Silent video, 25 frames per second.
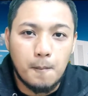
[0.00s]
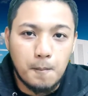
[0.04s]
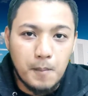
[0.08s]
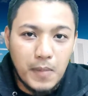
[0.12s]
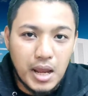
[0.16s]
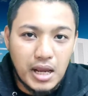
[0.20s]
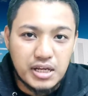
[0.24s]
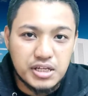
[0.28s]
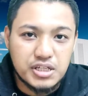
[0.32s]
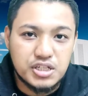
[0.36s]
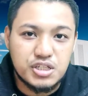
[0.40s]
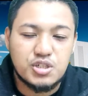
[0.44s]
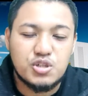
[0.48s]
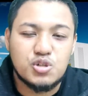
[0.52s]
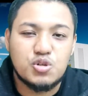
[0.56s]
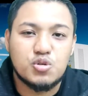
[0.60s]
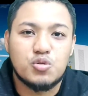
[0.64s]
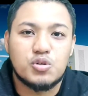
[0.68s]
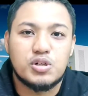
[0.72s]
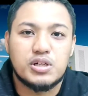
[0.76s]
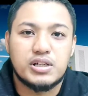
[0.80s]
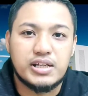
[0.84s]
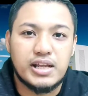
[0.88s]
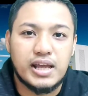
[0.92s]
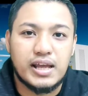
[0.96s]
make
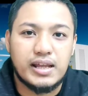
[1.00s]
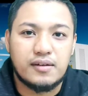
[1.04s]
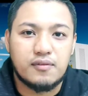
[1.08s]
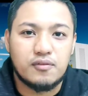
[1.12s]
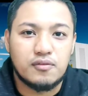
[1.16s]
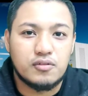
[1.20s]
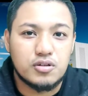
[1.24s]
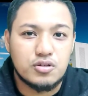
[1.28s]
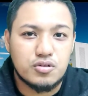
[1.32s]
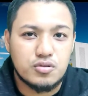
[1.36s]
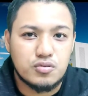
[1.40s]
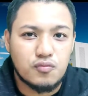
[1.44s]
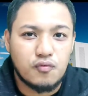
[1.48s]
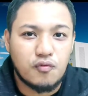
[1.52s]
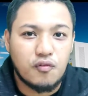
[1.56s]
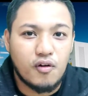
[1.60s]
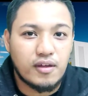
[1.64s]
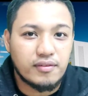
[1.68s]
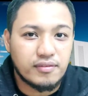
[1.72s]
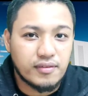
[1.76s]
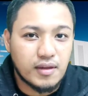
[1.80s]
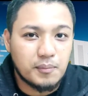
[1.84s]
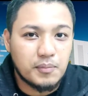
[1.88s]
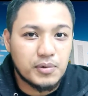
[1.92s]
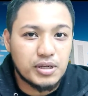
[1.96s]
sure that, for
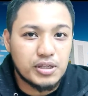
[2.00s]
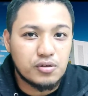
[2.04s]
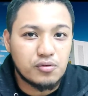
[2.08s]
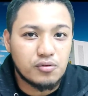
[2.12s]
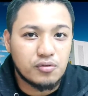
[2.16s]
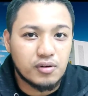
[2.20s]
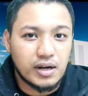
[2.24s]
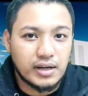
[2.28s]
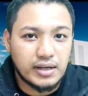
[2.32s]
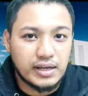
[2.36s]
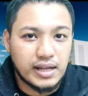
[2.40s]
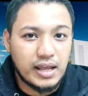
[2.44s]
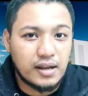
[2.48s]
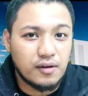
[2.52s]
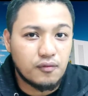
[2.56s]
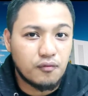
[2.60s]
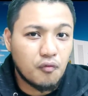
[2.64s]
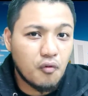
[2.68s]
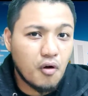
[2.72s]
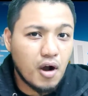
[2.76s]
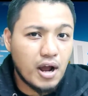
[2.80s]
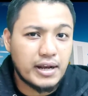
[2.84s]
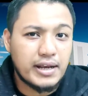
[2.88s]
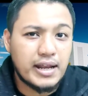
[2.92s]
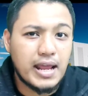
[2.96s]
example, you run at
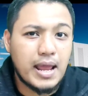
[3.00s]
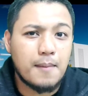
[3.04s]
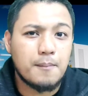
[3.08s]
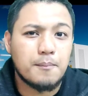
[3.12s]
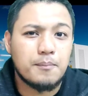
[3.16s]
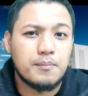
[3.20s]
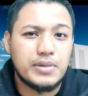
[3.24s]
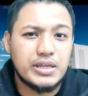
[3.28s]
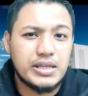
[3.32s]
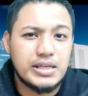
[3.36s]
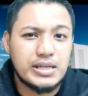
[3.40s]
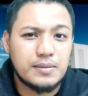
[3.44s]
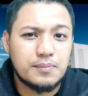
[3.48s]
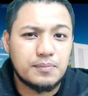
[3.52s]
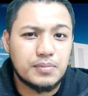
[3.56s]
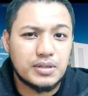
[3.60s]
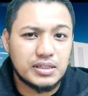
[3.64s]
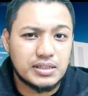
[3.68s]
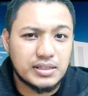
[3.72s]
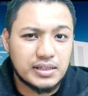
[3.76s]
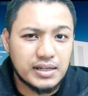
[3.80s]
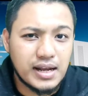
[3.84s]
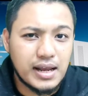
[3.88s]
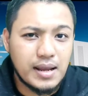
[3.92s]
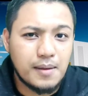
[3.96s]
1 ampere per
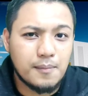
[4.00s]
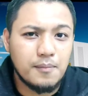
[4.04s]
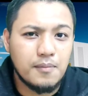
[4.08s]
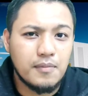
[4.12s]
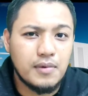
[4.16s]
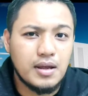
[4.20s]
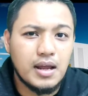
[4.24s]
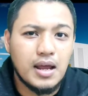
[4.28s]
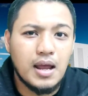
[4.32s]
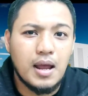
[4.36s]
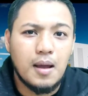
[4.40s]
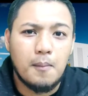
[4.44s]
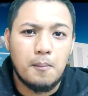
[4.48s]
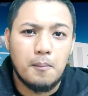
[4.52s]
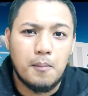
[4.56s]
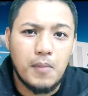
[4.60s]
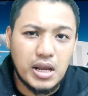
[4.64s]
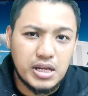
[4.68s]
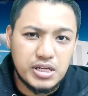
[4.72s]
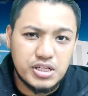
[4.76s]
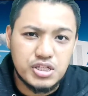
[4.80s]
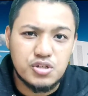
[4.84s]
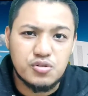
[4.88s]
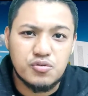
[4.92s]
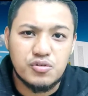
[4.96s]
gram,
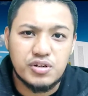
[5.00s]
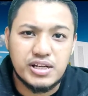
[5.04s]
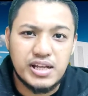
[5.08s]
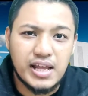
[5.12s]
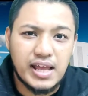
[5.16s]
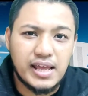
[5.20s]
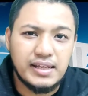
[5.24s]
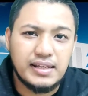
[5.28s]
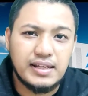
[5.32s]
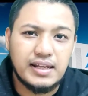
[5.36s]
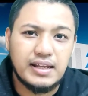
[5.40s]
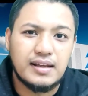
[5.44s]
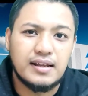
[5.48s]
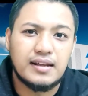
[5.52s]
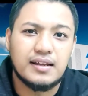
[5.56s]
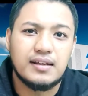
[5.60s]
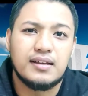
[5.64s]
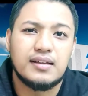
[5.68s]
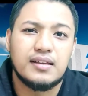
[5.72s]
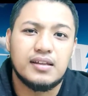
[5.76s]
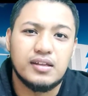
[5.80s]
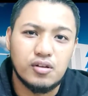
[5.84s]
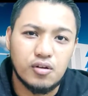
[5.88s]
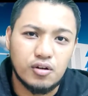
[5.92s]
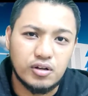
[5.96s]
make sure that
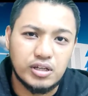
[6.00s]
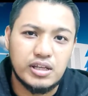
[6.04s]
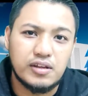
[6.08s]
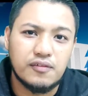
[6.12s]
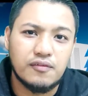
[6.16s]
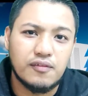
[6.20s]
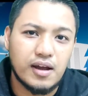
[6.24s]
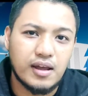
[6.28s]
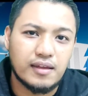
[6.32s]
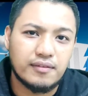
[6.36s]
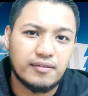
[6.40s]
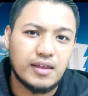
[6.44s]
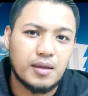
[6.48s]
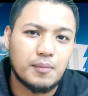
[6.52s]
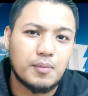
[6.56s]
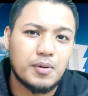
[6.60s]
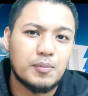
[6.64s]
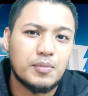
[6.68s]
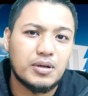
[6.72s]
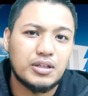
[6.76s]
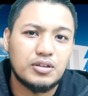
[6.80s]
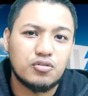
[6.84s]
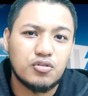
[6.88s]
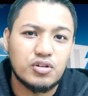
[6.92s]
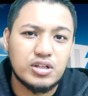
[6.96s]
your device
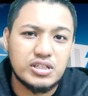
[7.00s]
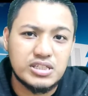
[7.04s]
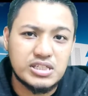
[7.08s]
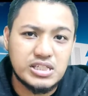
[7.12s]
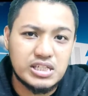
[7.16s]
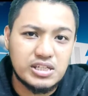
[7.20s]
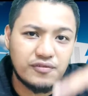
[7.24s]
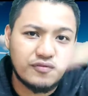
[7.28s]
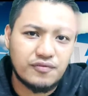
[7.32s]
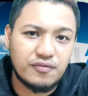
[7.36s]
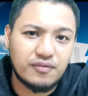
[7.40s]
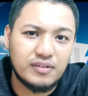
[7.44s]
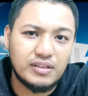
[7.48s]
capable to achieve